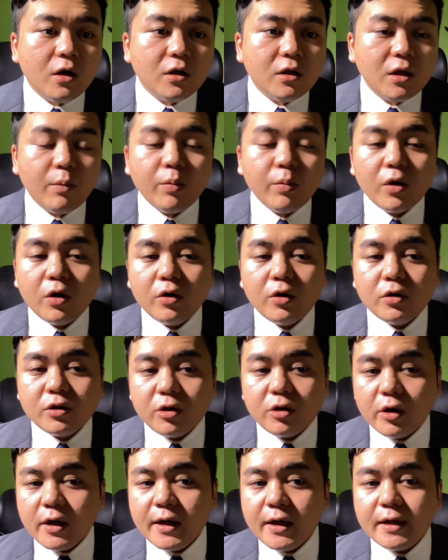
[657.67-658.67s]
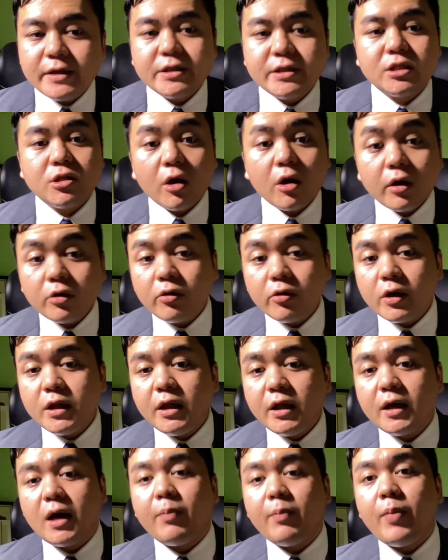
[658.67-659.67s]
Number three is start
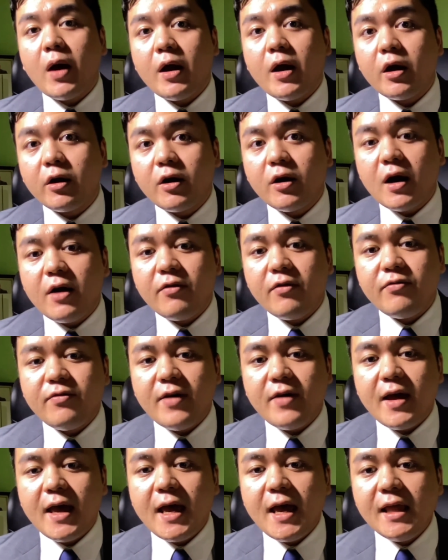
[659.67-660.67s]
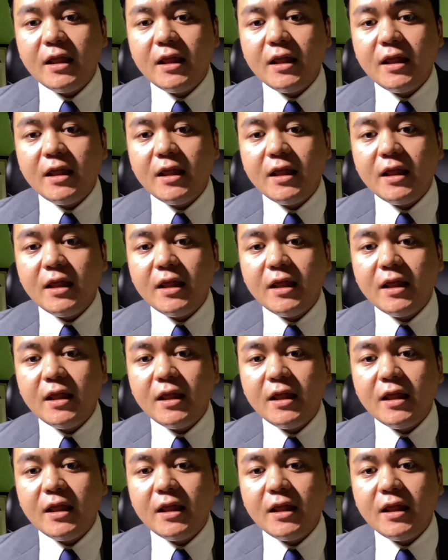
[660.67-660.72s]
reading a paragraph and